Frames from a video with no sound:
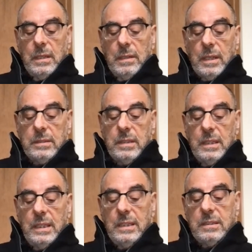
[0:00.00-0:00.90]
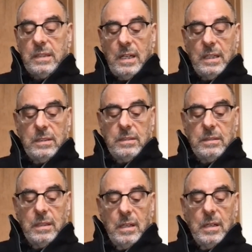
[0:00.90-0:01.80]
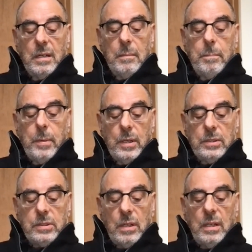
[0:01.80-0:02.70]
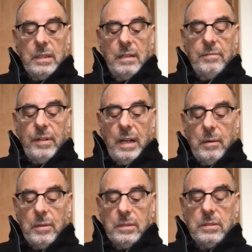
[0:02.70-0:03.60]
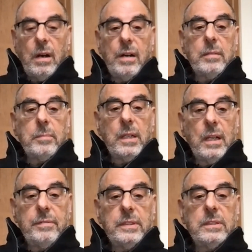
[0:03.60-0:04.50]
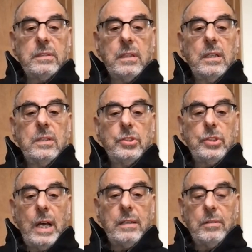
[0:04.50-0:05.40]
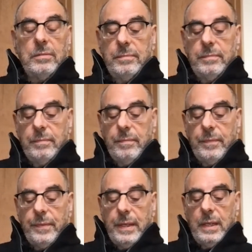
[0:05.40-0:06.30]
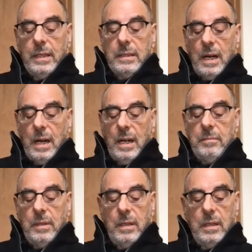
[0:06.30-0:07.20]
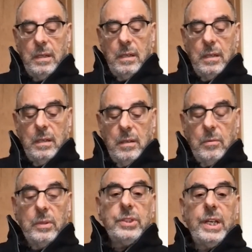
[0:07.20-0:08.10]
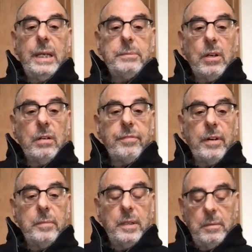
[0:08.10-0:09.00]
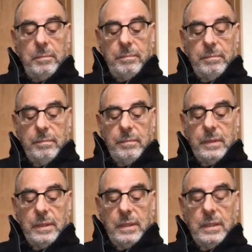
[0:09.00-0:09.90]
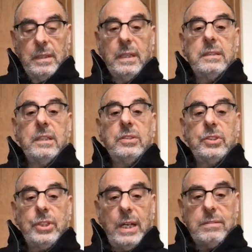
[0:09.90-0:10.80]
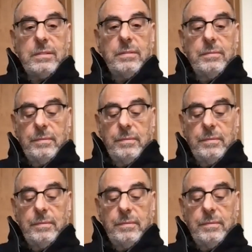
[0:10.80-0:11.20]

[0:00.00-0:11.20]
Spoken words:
Thus, in his sonnets, birdsong and flowers are the beloved's shadow. Time, which keeps her from him, is his chest.